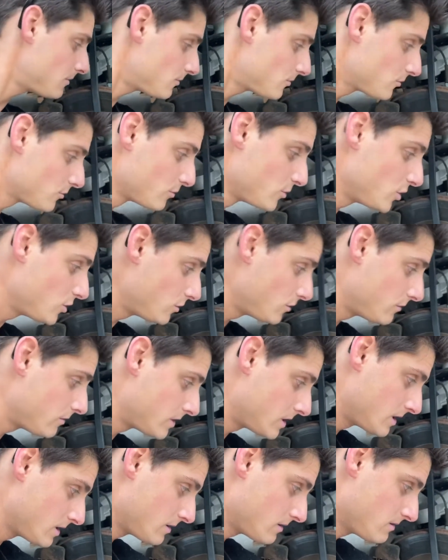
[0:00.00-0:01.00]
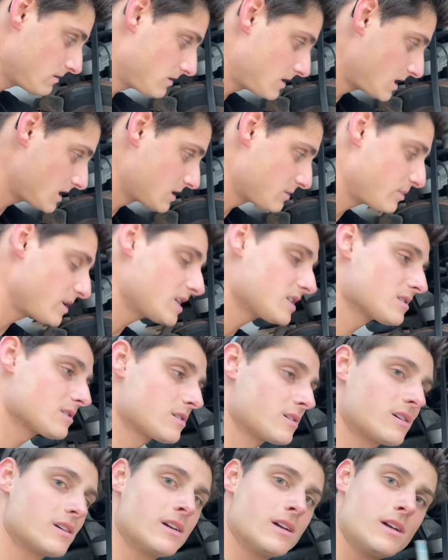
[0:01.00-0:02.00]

remove that spacer,